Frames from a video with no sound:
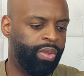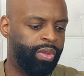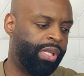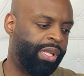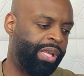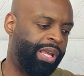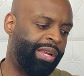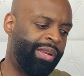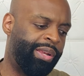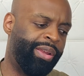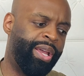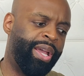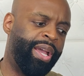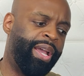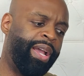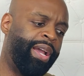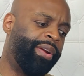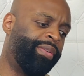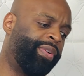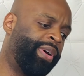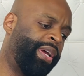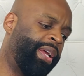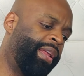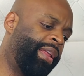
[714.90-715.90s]
in your
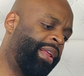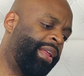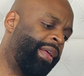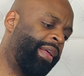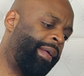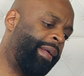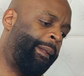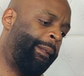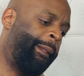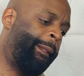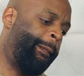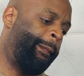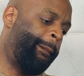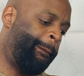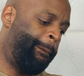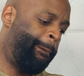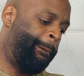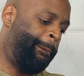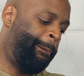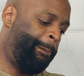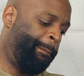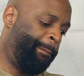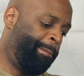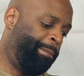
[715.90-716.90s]
hand, right?
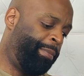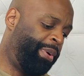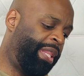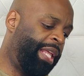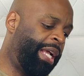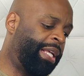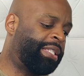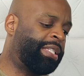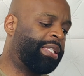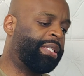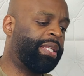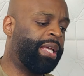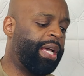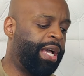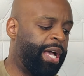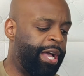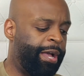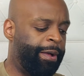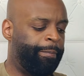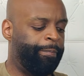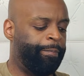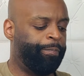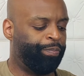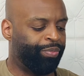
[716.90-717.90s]
But that's
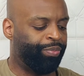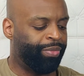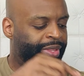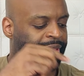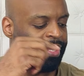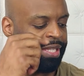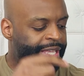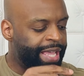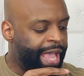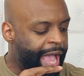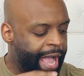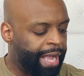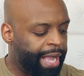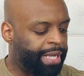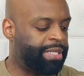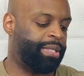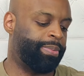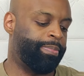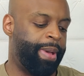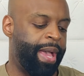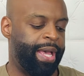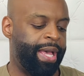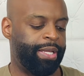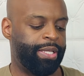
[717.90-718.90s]
the
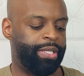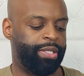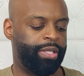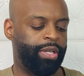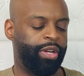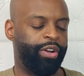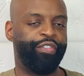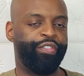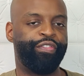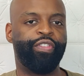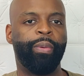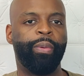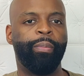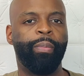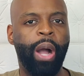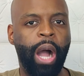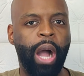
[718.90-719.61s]
X-Master from